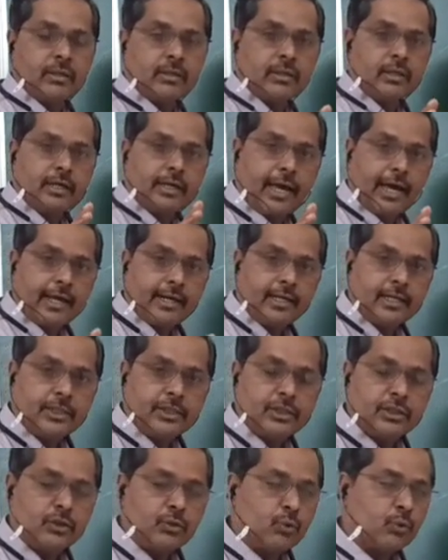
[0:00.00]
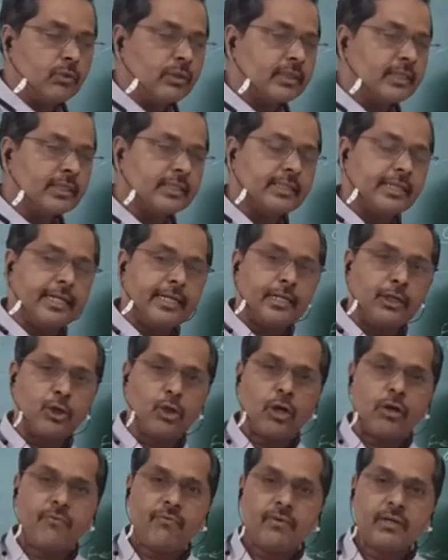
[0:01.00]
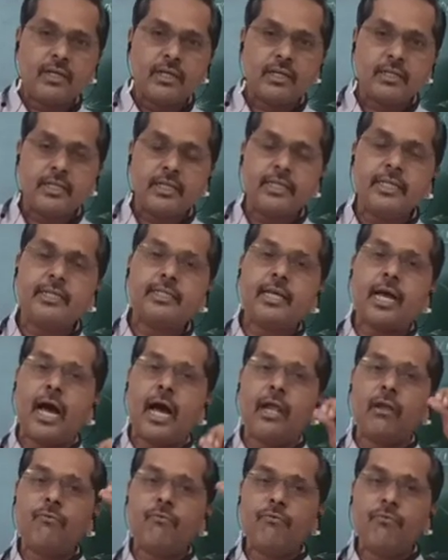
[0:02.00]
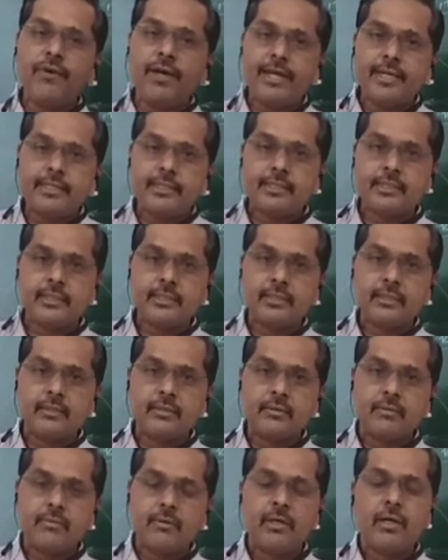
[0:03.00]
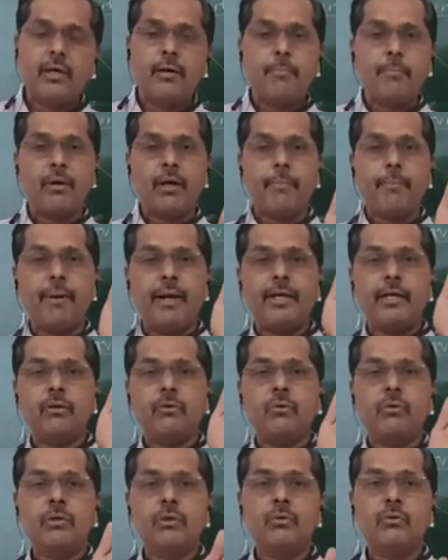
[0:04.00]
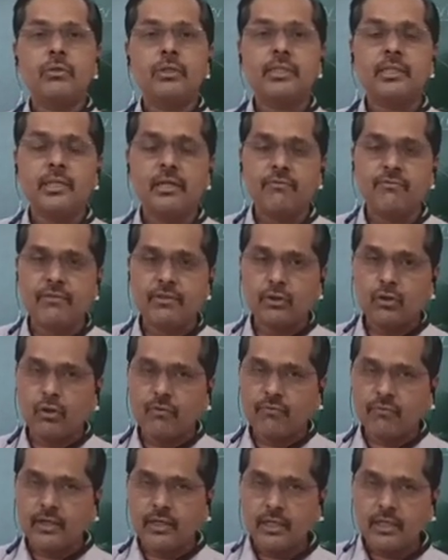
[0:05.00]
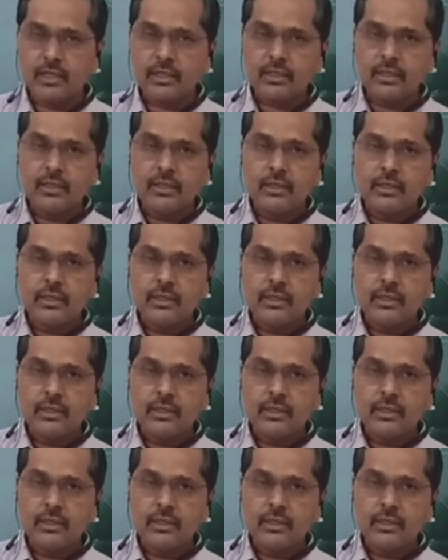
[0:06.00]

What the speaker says: The direction toward the center of earth, it is always perpendicular to the surface of earth,